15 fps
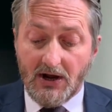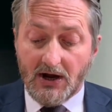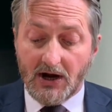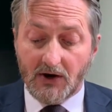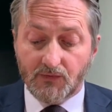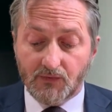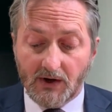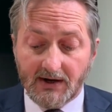
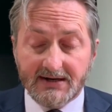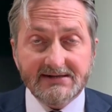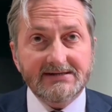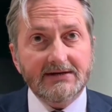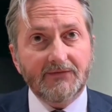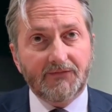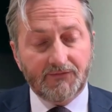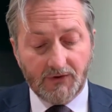
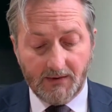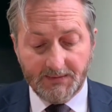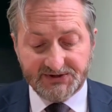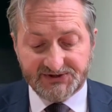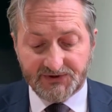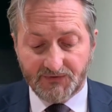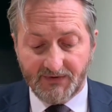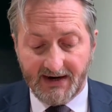arising from a
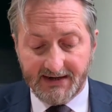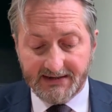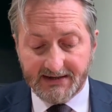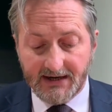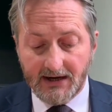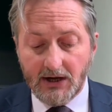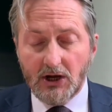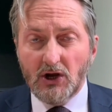
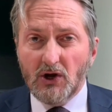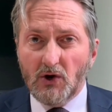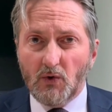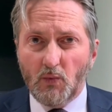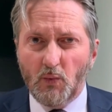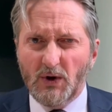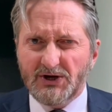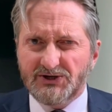surrender,
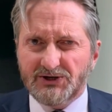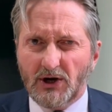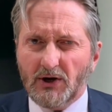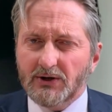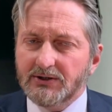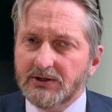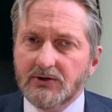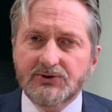which are
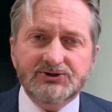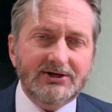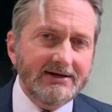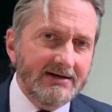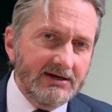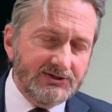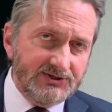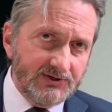
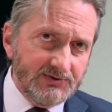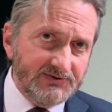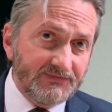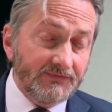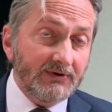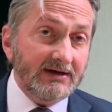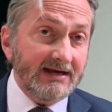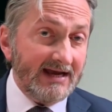usually issues
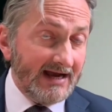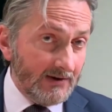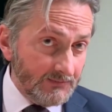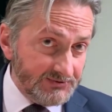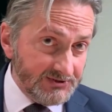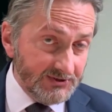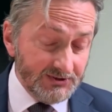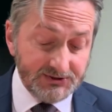for
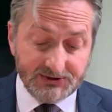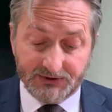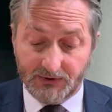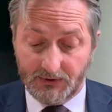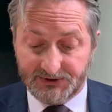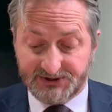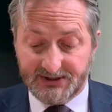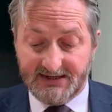accountants,
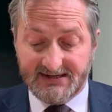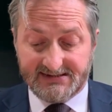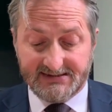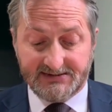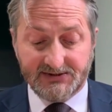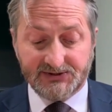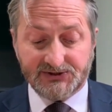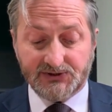not
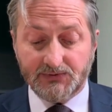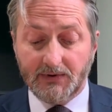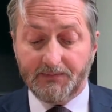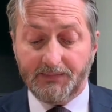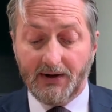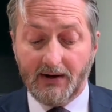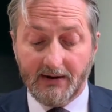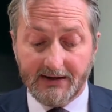solicitors, to
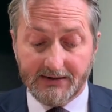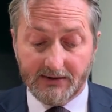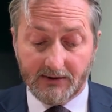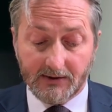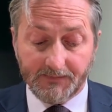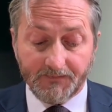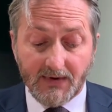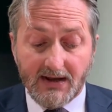opine
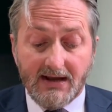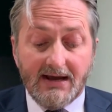on.